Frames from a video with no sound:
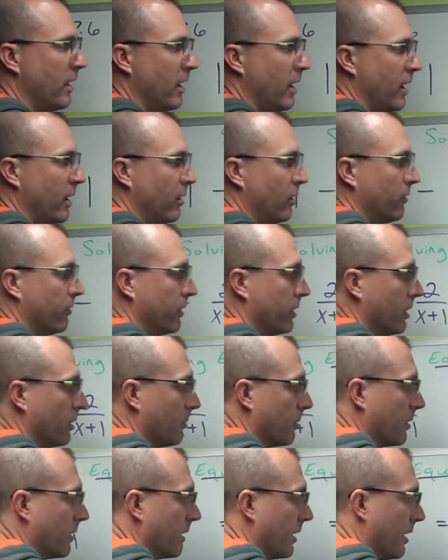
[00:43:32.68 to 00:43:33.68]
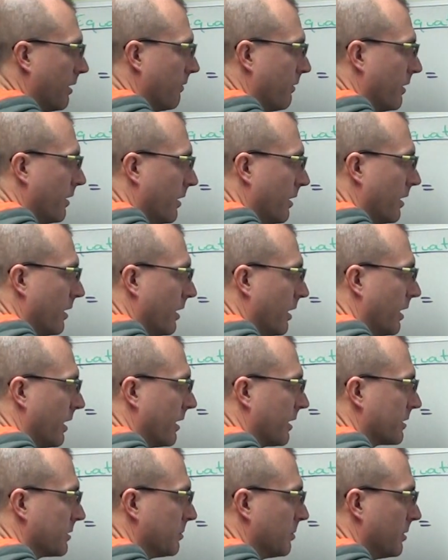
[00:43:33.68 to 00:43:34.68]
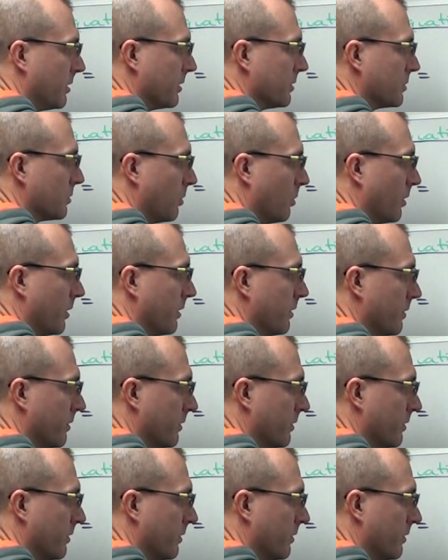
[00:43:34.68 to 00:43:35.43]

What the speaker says: And over here we're going to have x plus 1.